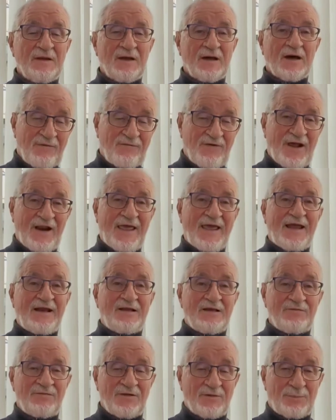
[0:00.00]
At the very
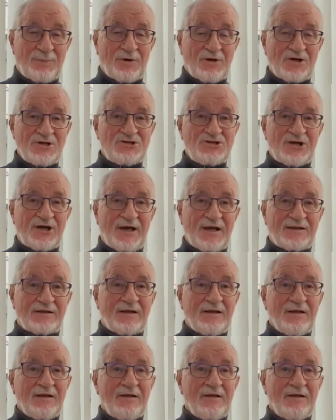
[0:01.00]
end of the project,